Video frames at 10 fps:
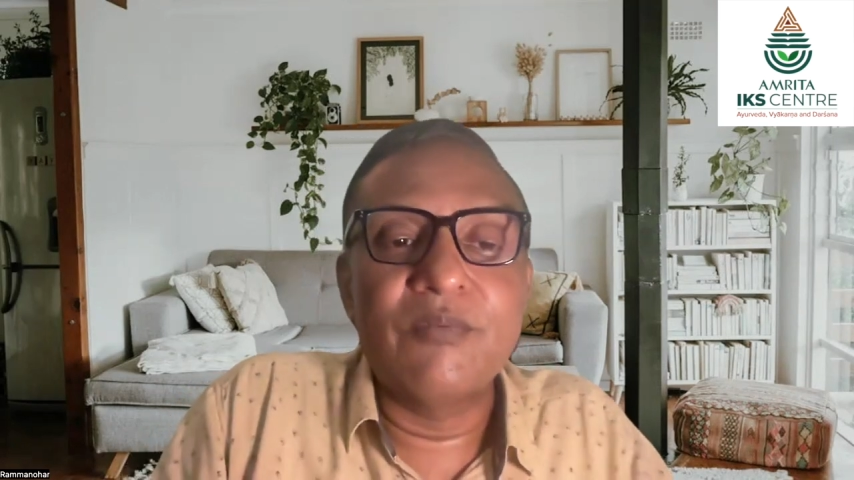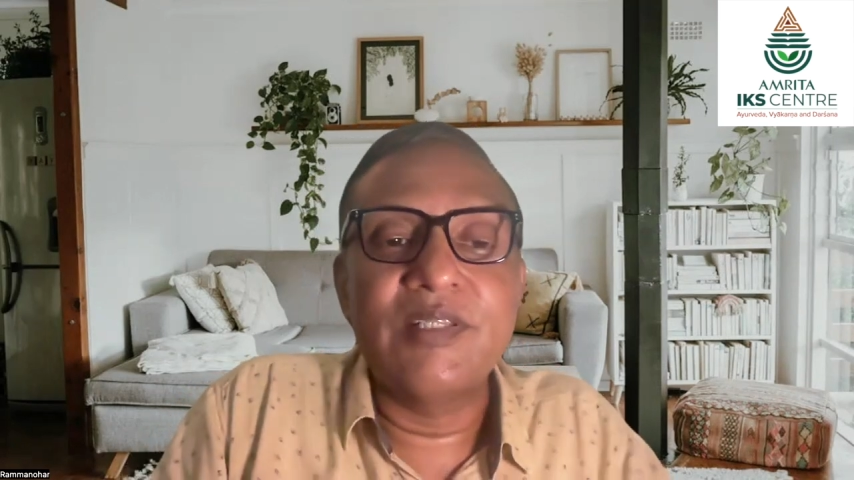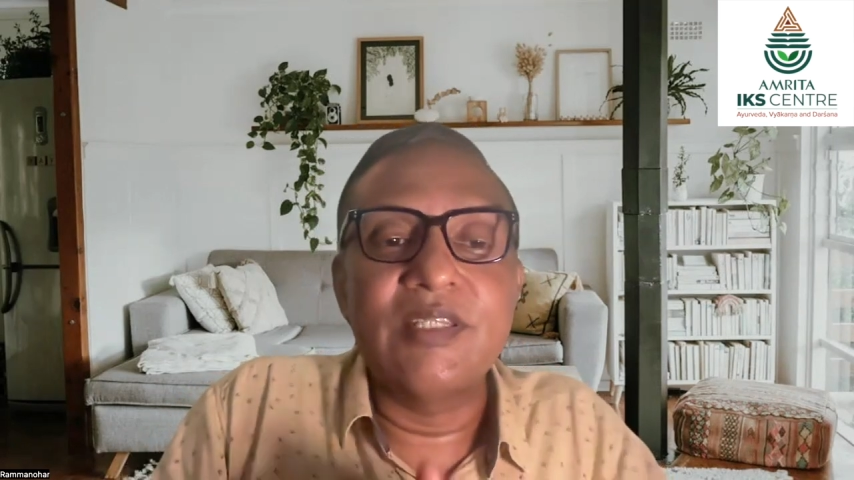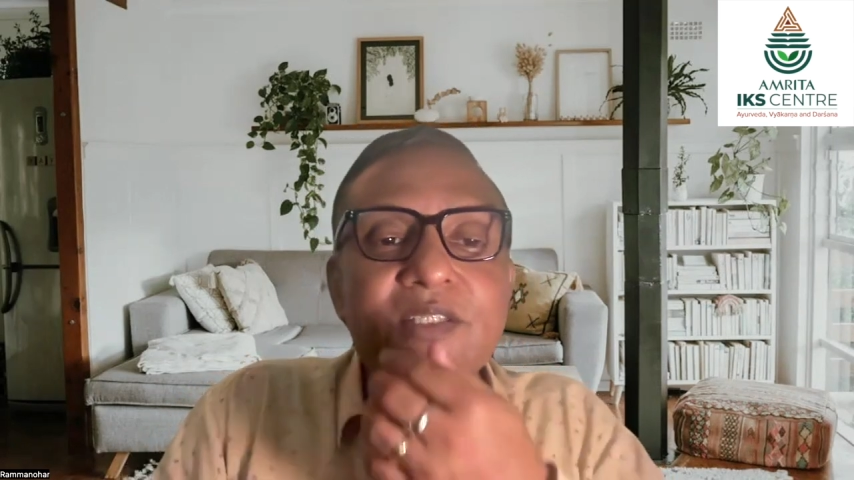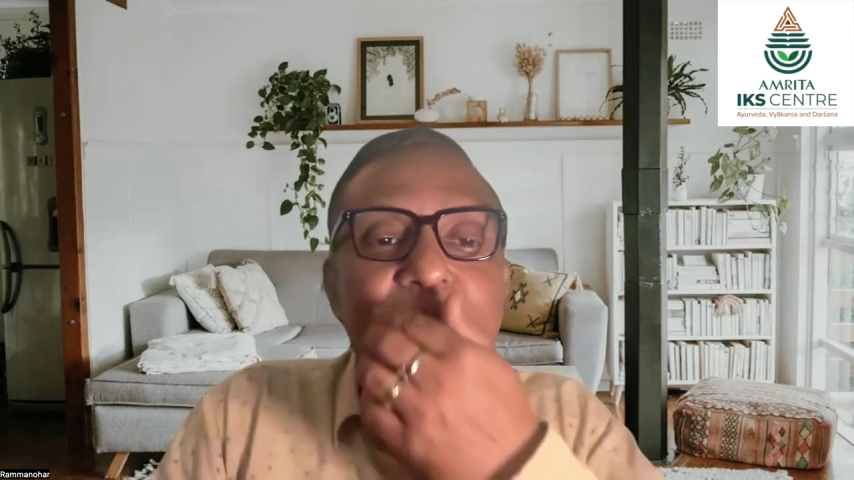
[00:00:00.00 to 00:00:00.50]

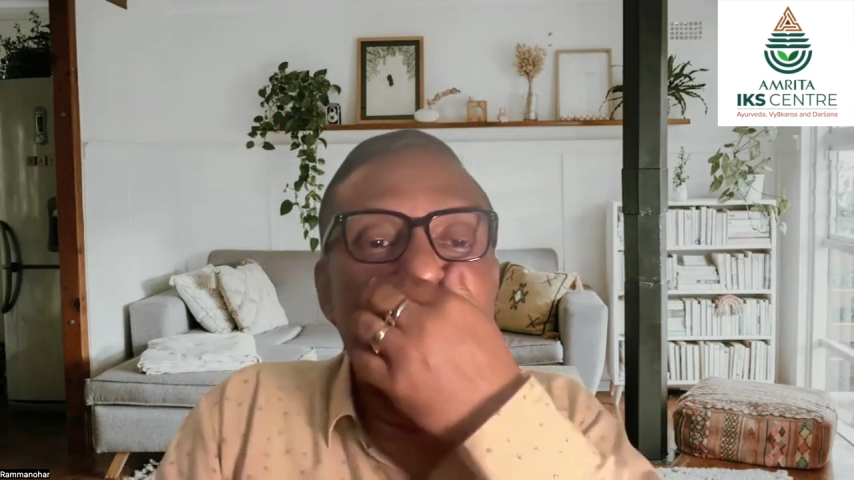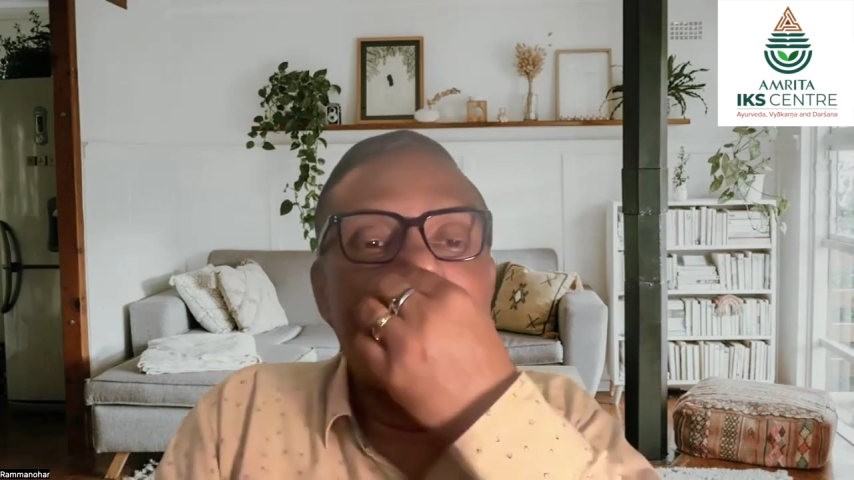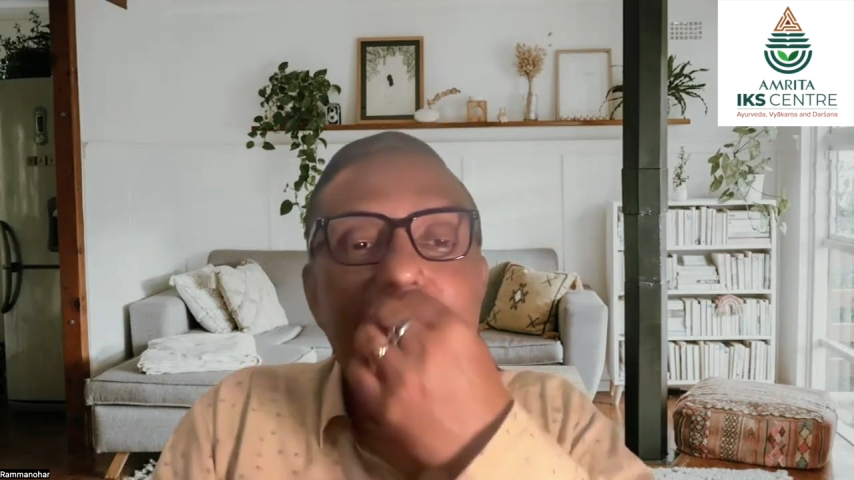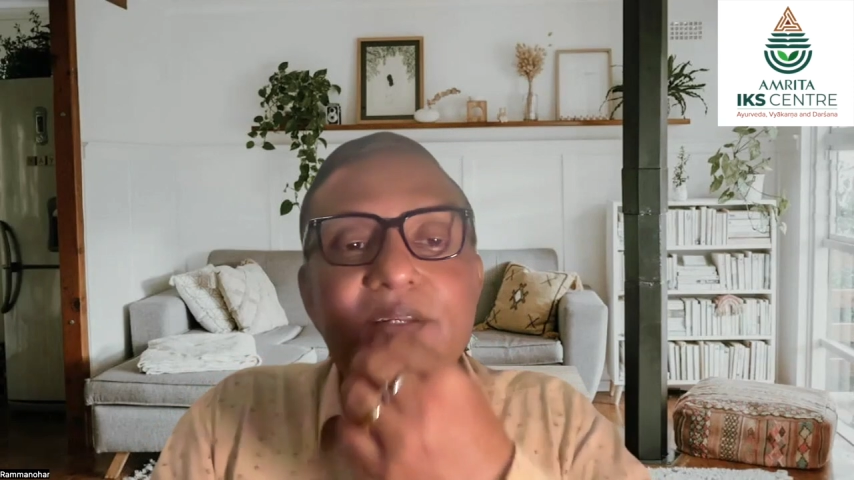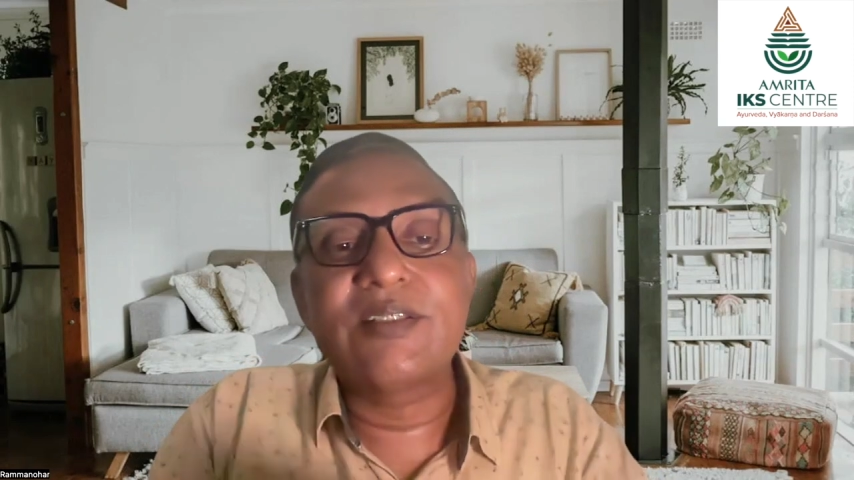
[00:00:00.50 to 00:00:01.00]
with
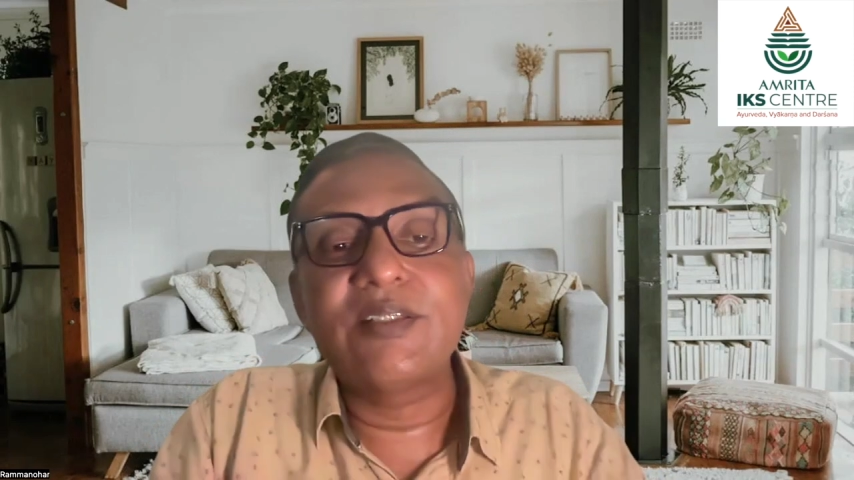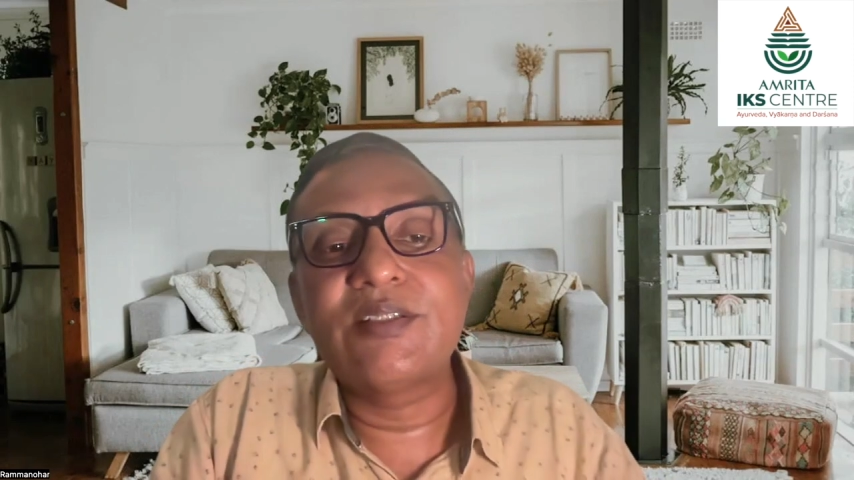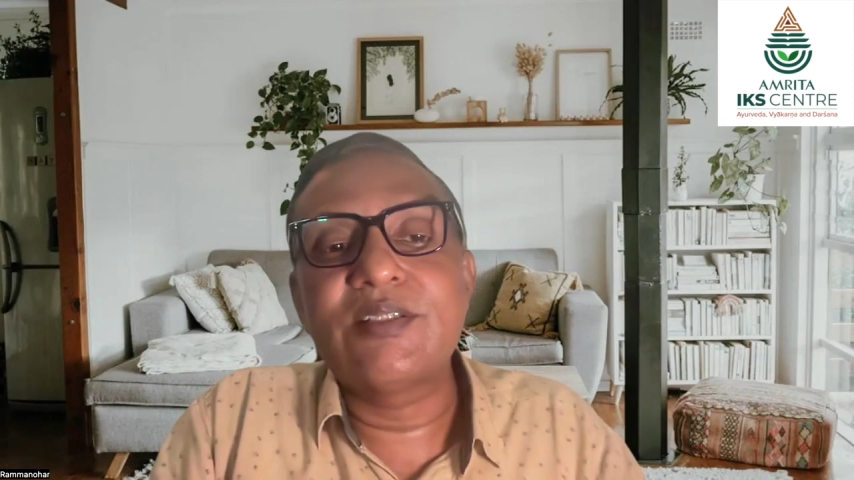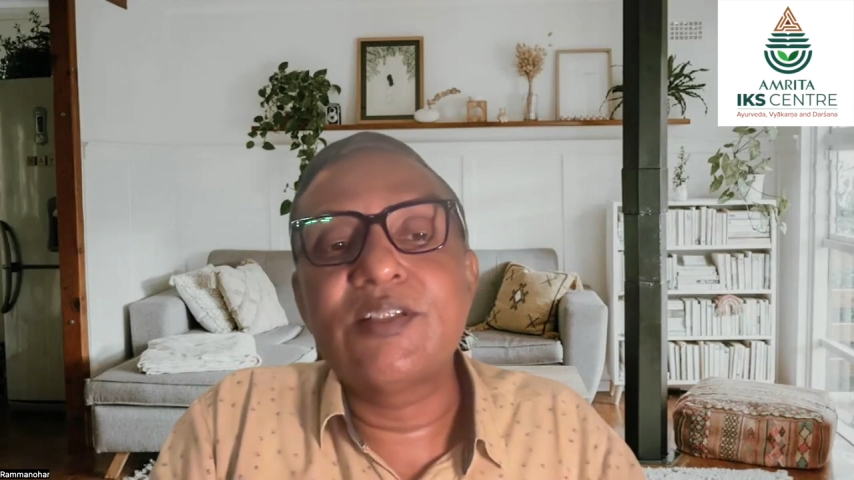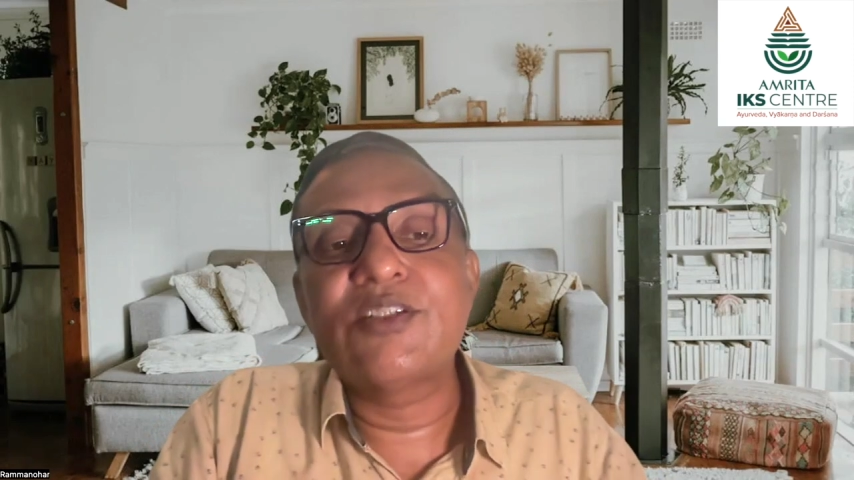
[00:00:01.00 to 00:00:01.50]
insulin
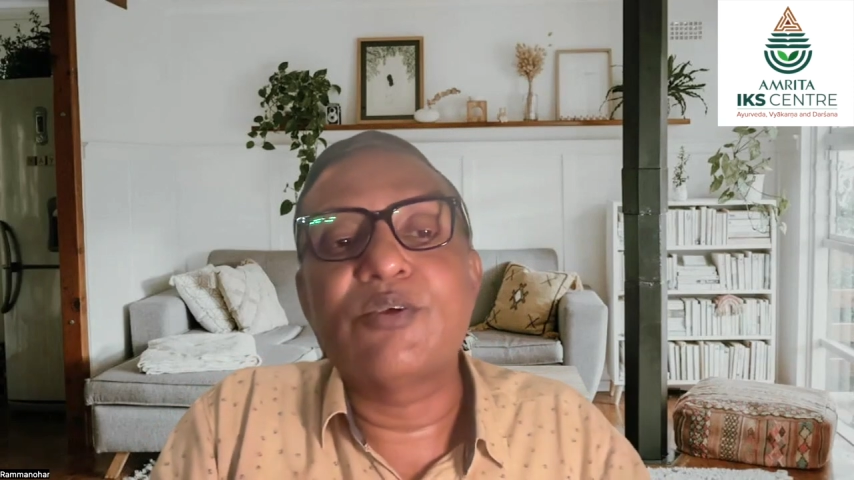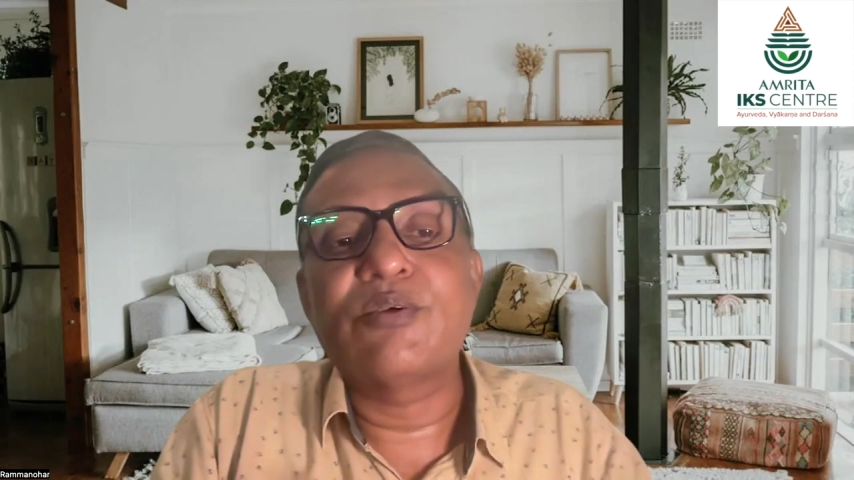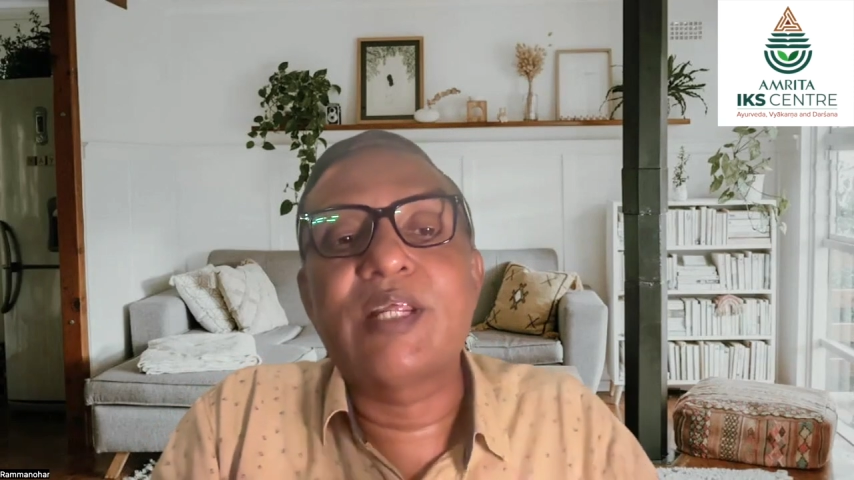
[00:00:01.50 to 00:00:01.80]
resistance or